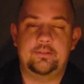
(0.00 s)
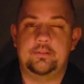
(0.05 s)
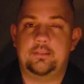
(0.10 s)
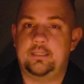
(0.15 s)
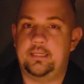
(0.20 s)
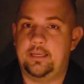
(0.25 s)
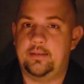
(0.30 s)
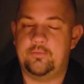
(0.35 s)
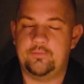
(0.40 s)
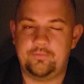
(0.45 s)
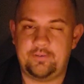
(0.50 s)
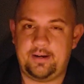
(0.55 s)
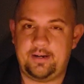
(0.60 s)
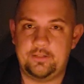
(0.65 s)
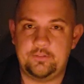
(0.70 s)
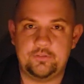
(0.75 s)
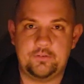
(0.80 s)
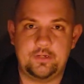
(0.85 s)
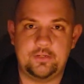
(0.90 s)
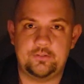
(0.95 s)
Again, very
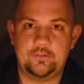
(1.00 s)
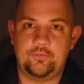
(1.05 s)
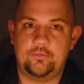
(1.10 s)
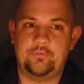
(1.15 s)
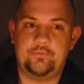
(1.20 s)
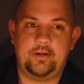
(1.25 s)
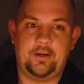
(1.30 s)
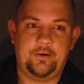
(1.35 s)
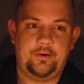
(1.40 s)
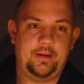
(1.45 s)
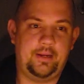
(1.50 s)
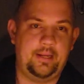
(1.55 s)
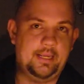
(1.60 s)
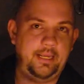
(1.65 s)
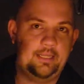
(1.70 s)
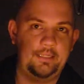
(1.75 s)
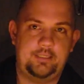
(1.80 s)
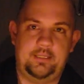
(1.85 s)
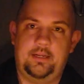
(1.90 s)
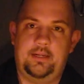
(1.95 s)
traditional, very
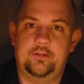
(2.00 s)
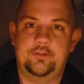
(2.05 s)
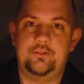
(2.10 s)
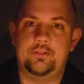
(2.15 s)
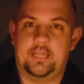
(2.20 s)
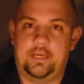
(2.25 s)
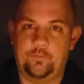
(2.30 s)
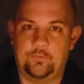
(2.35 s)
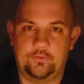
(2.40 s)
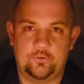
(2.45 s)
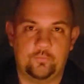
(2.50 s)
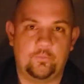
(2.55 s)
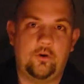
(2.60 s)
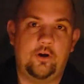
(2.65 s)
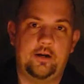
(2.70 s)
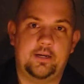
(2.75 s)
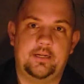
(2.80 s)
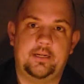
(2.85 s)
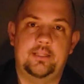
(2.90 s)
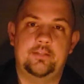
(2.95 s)
easy to understand what you're
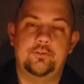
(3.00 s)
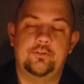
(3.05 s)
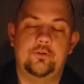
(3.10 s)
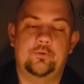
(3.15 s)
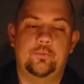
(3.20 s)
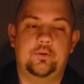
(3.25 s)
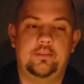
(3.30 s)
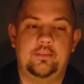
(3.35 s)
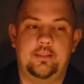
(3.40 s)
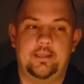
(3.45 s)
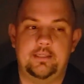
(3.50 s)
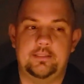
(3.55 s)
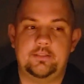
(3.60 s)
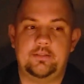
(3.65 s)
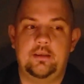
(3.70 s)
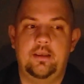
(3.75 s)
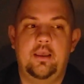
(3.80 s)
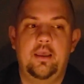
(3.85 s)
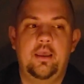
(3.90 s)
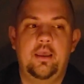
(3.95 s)
walking into with this.